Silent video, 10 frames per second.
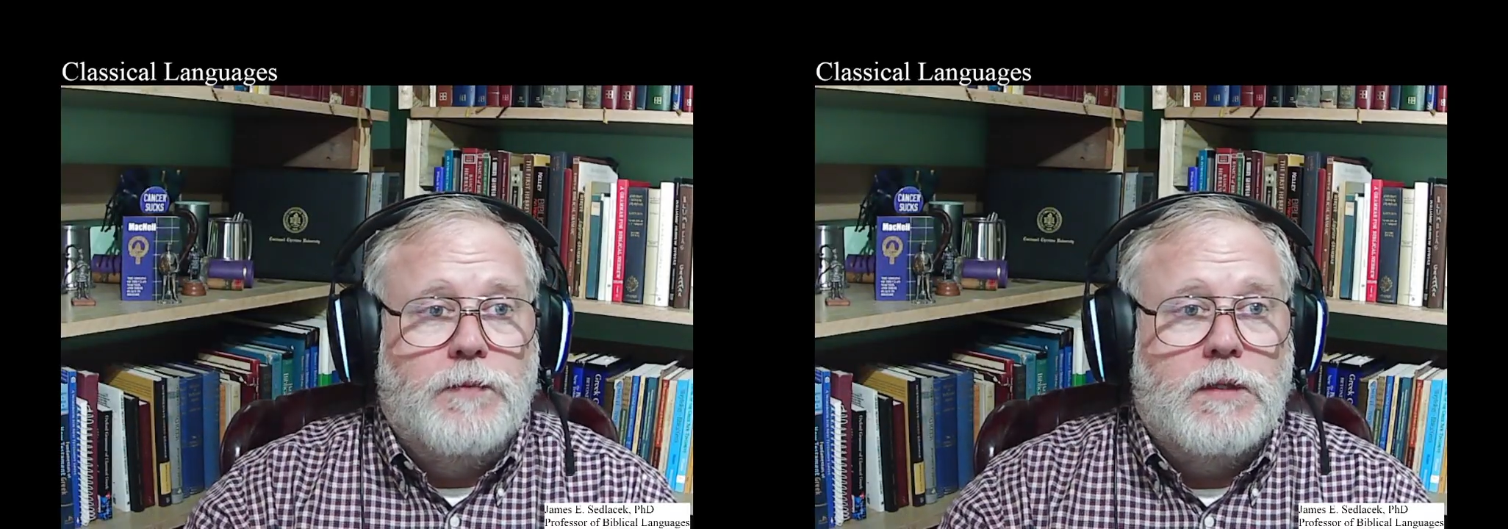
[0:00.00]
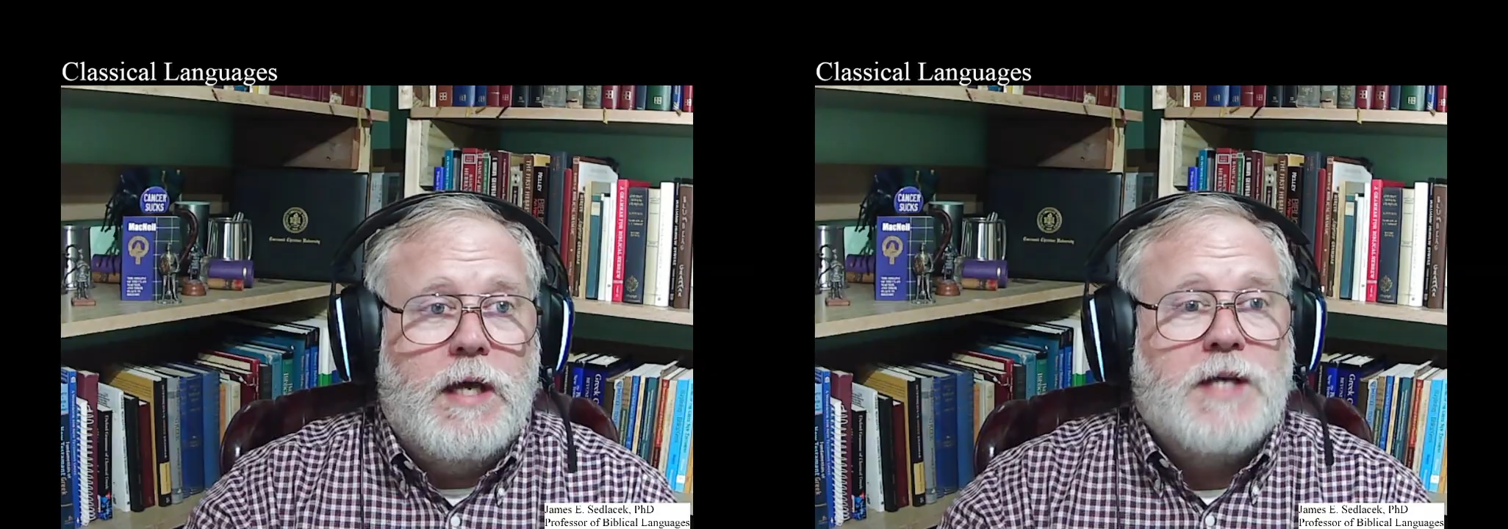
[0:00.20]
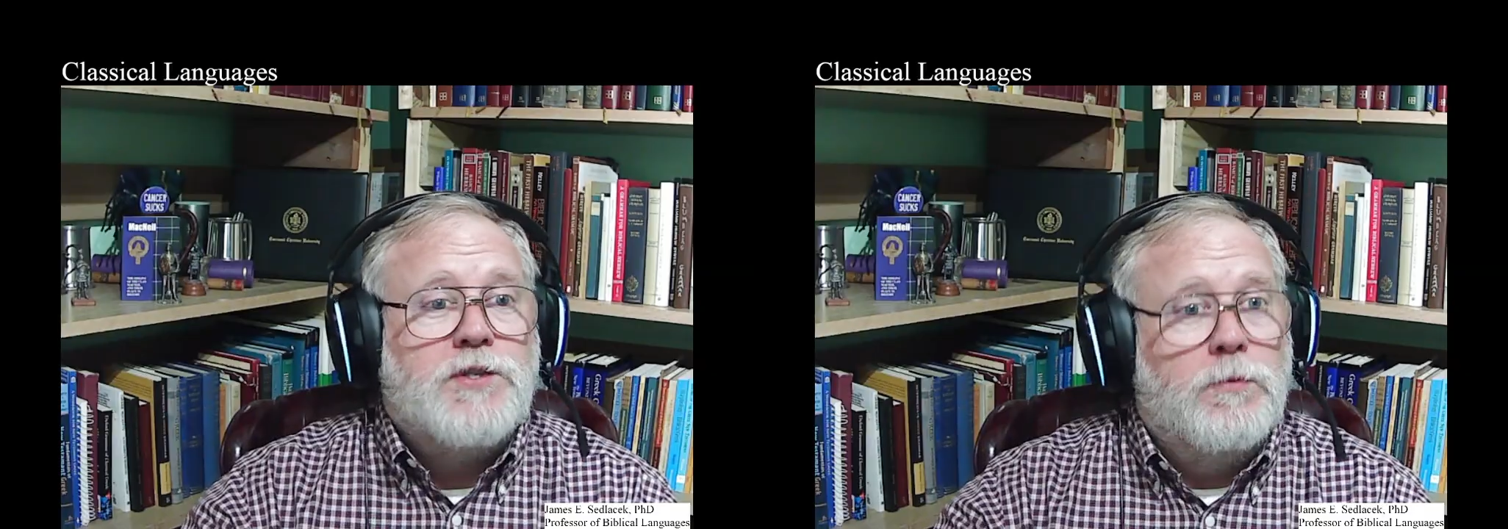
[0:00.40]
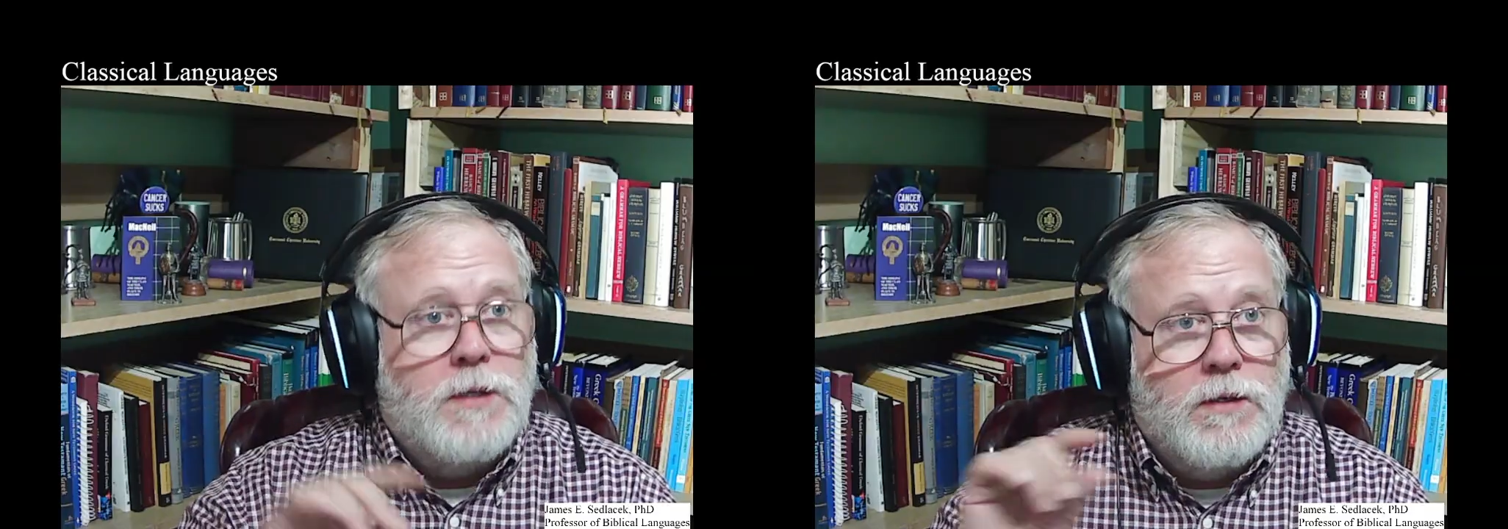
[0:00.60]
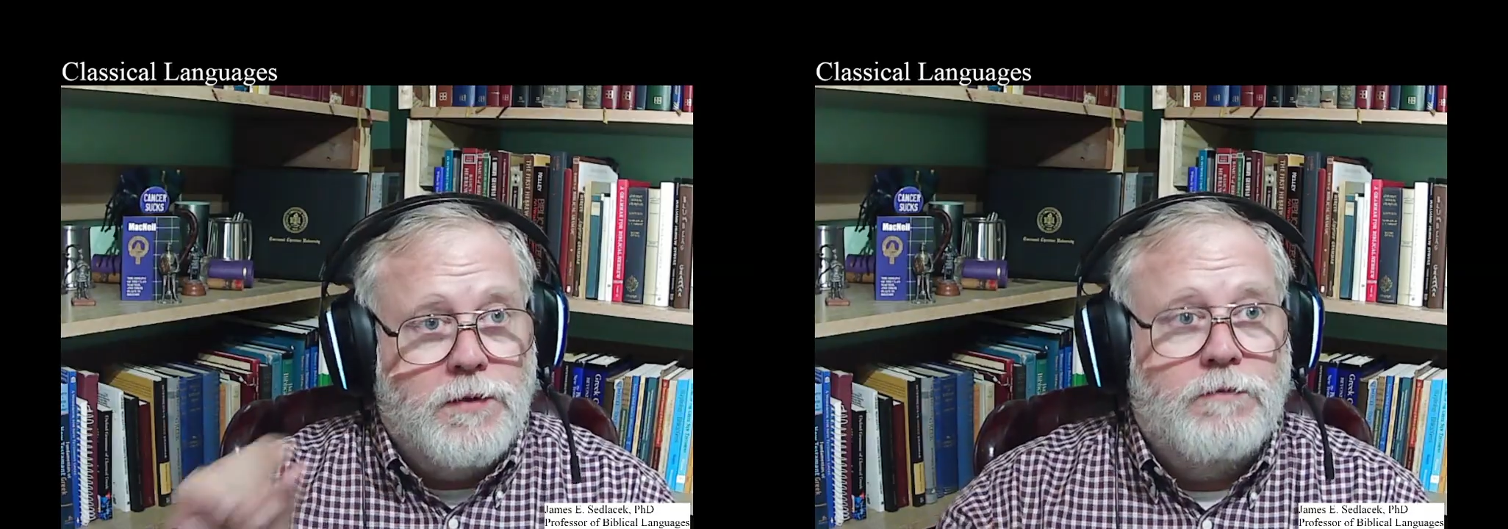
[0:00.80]
The accent will
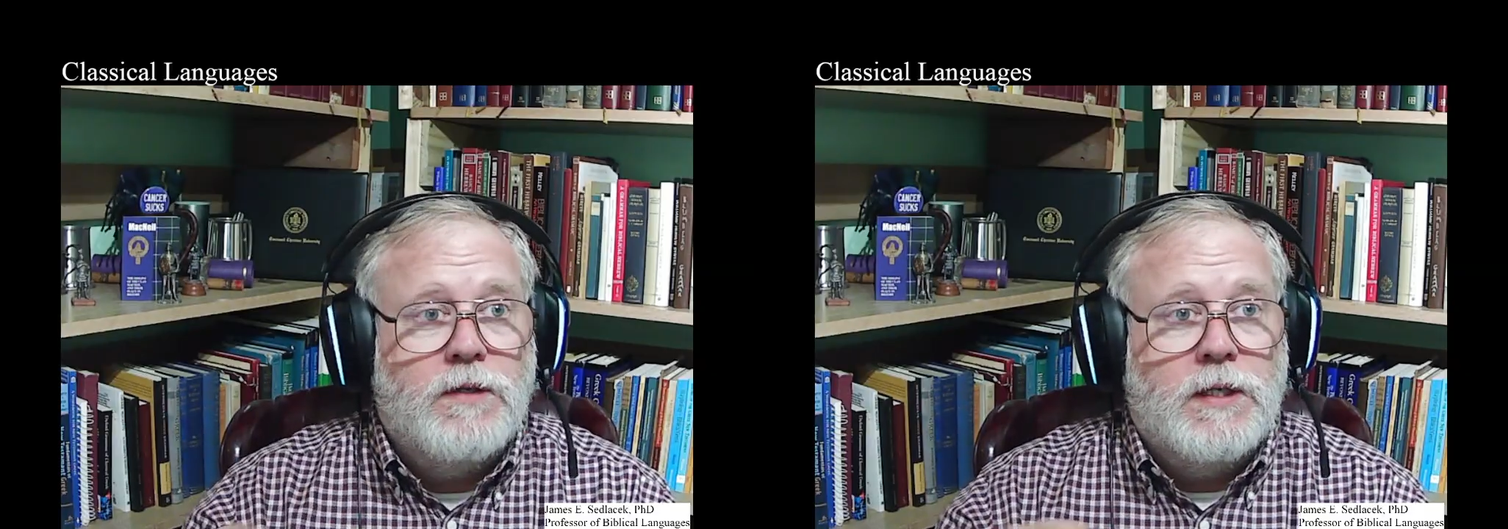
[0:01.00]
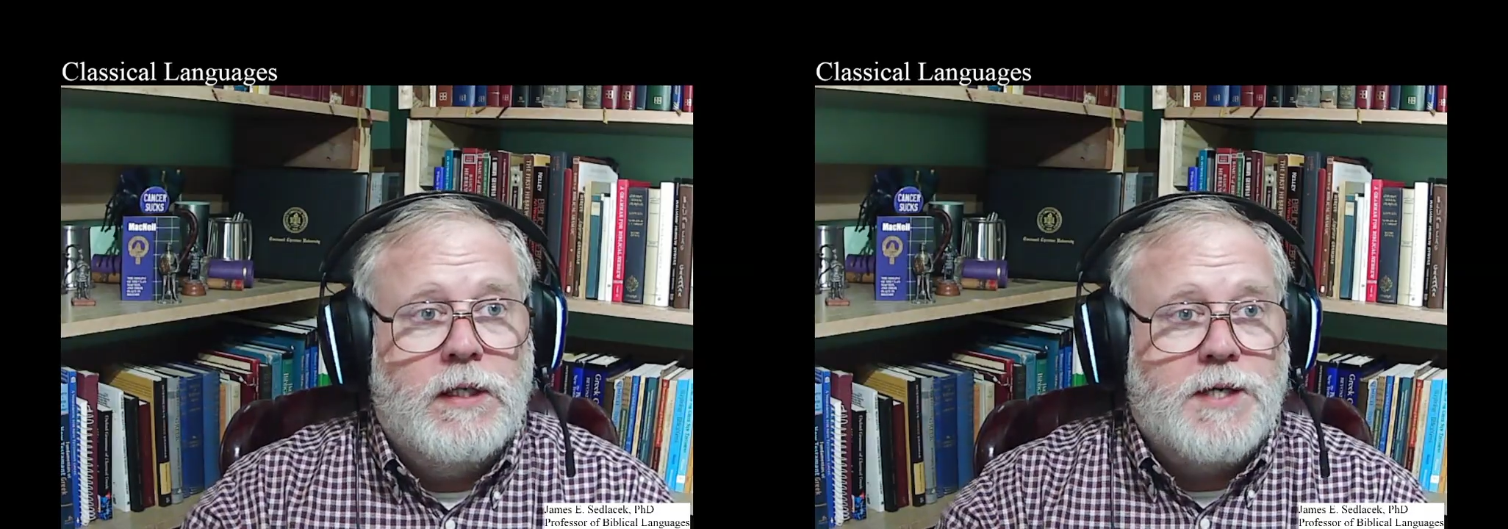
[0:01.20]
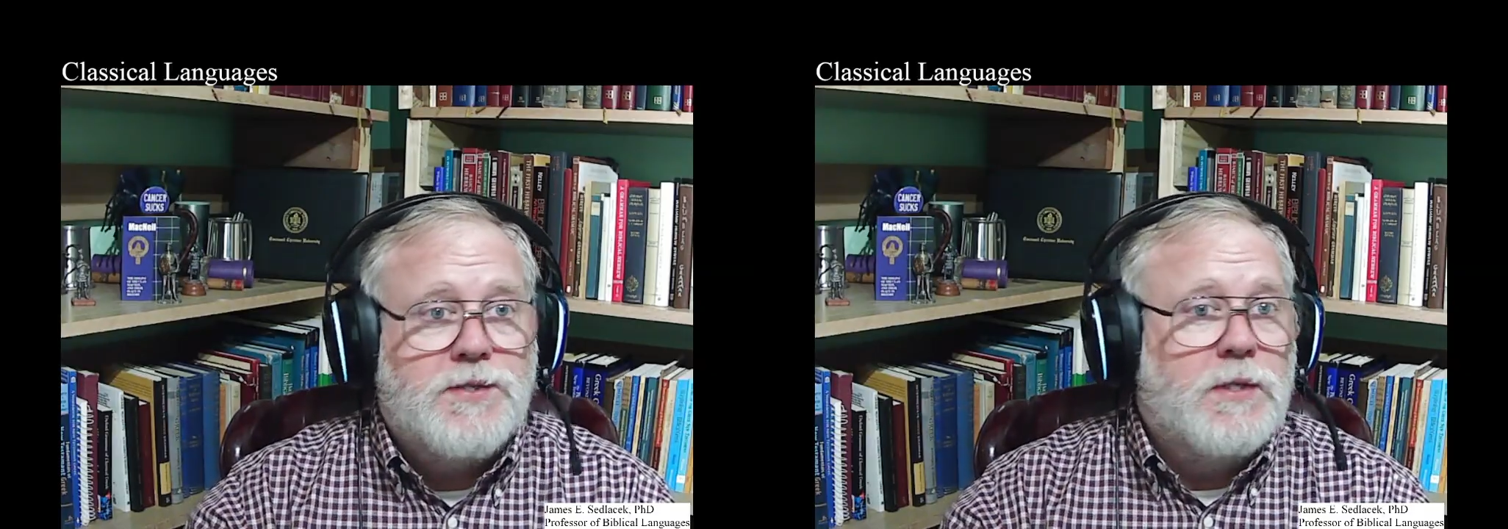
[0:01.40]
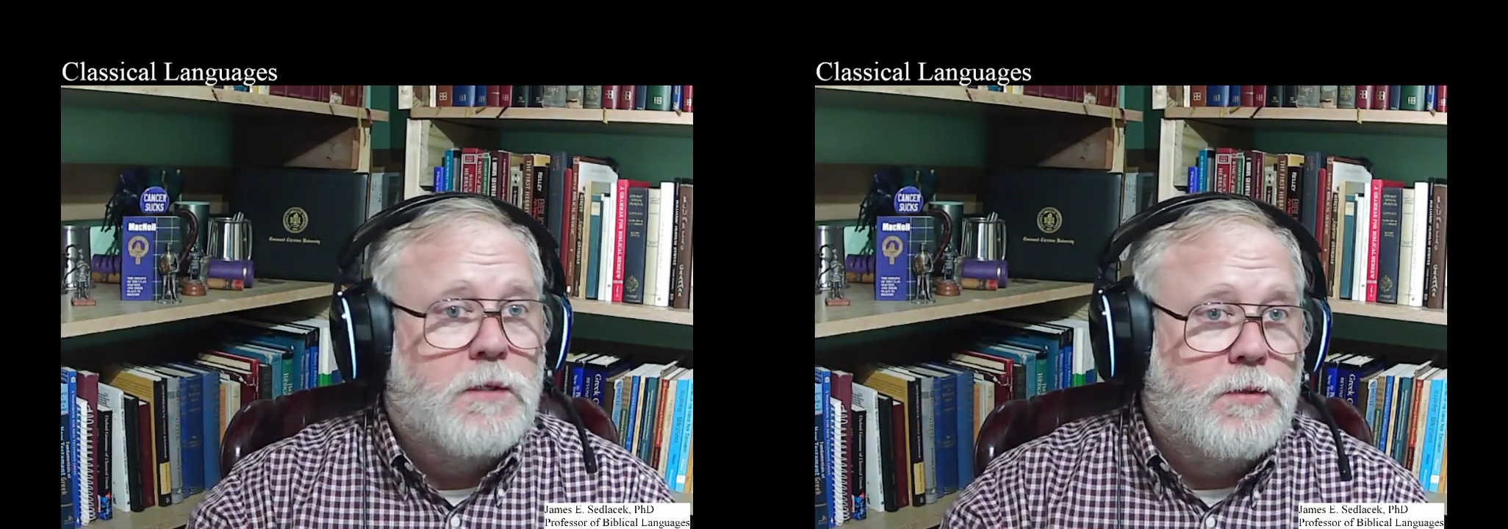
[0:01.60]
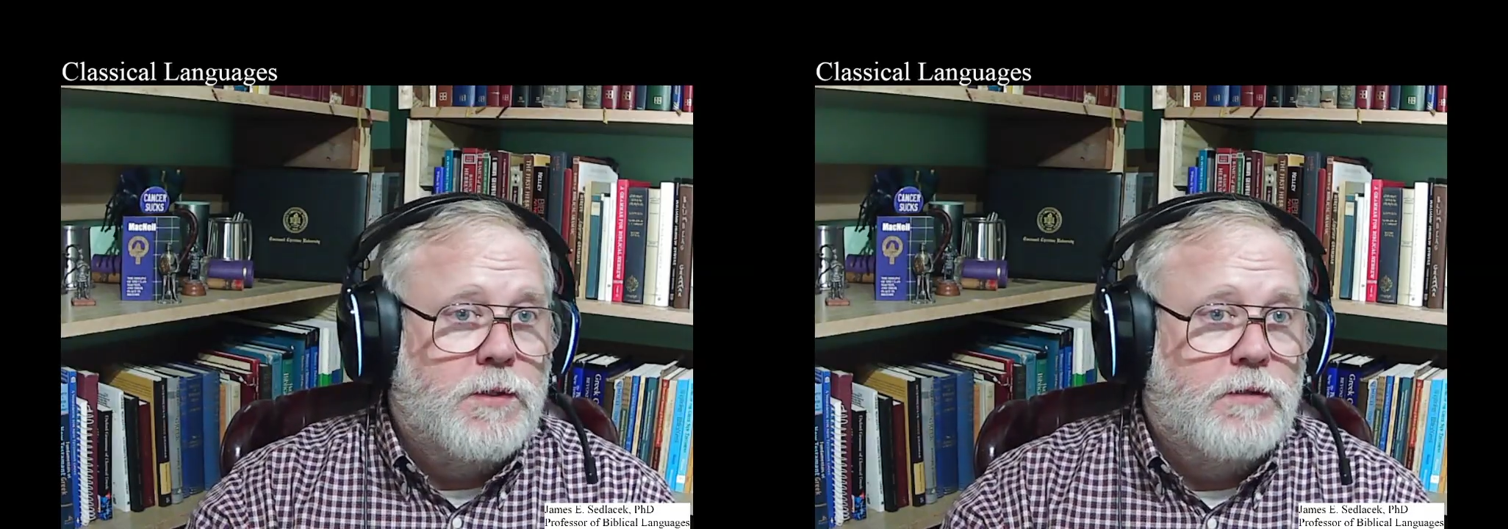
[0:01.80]
be on the very last
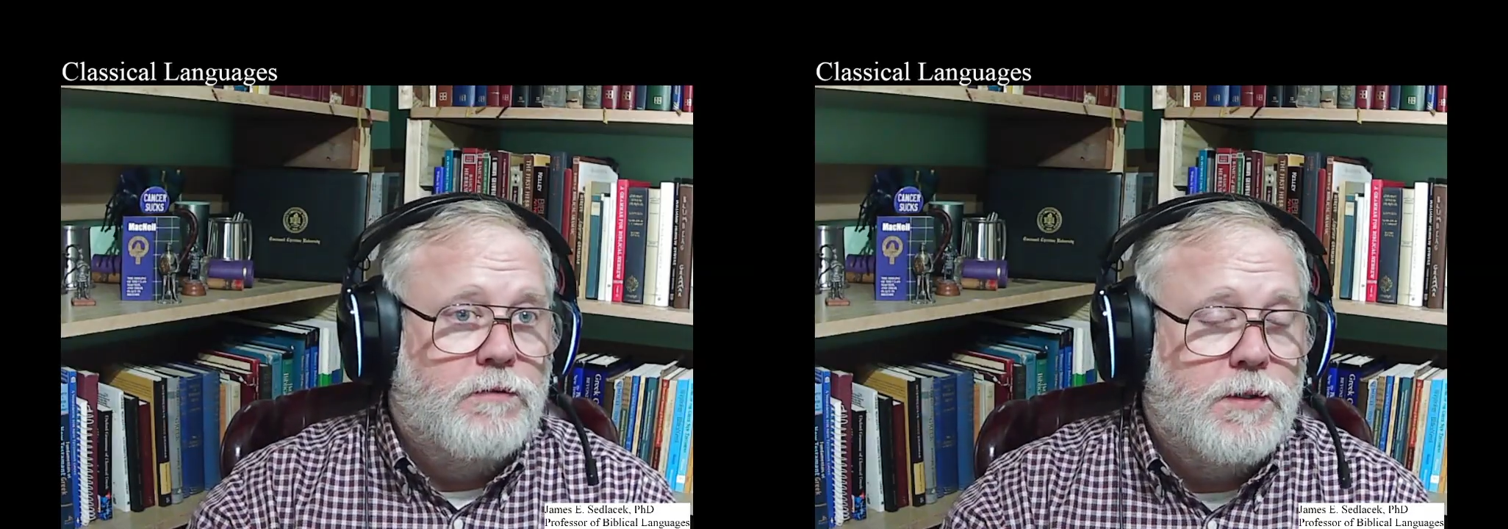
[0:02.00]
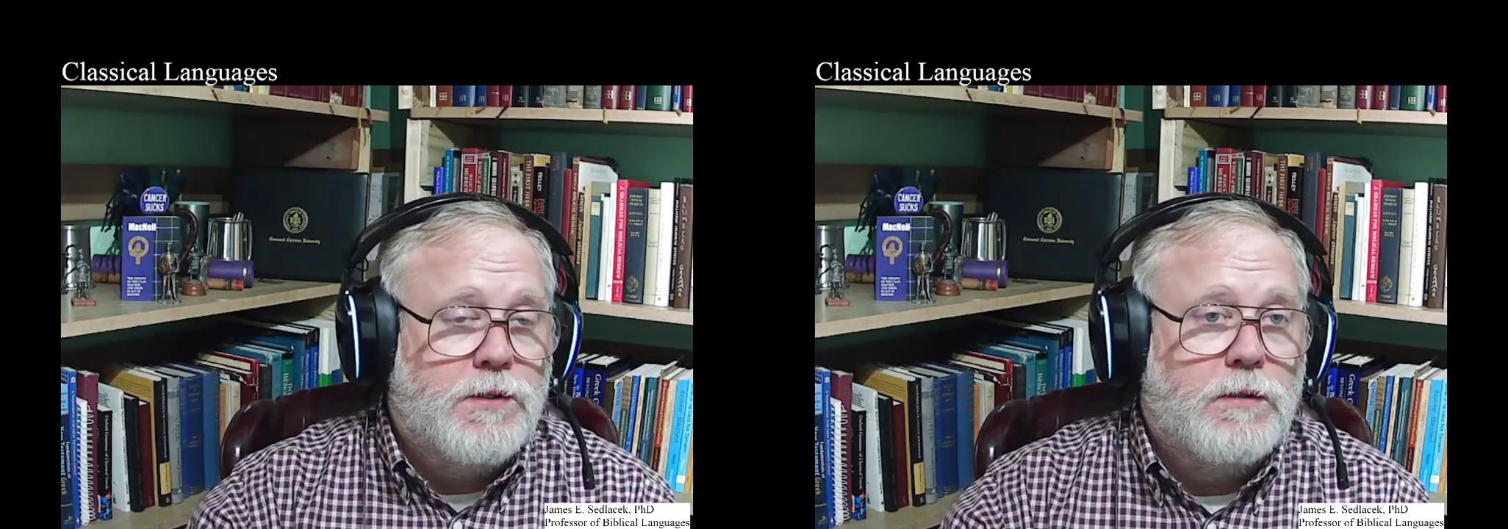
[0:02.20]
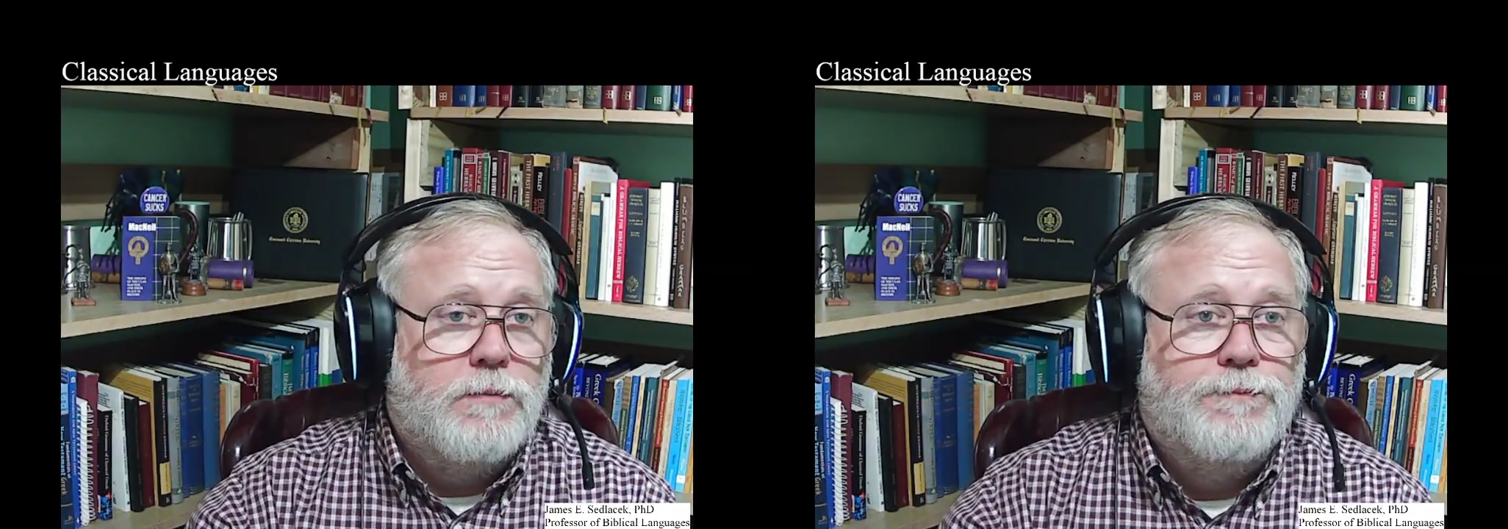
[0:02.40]
syllable in the future